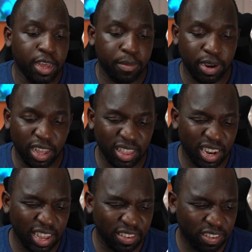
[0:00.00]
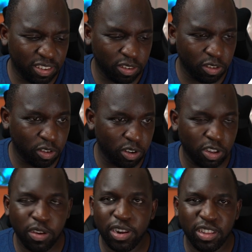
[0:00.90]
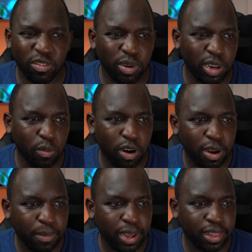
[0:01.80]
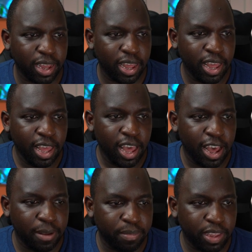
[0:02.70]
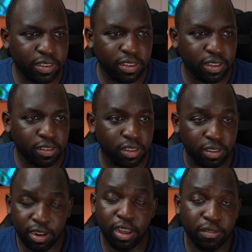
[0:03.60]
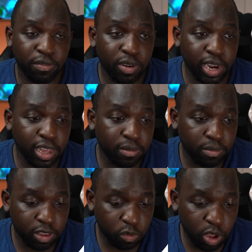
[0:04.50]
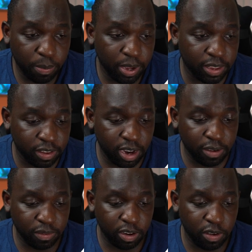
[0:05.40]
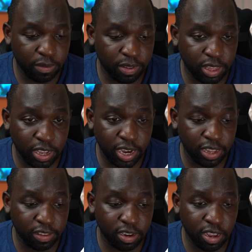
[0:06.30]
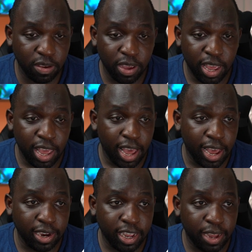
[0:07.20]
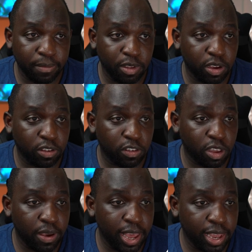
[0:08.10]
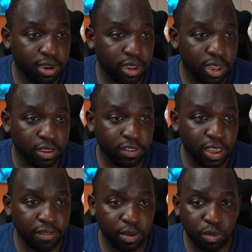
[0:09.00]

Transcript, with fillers: But nonetheless, you sort of don't need to really worry about that. Um, this is, is enough, really. This workbook is enough to do everything you need to do. And yeah, you can just go ahead, uh, save it.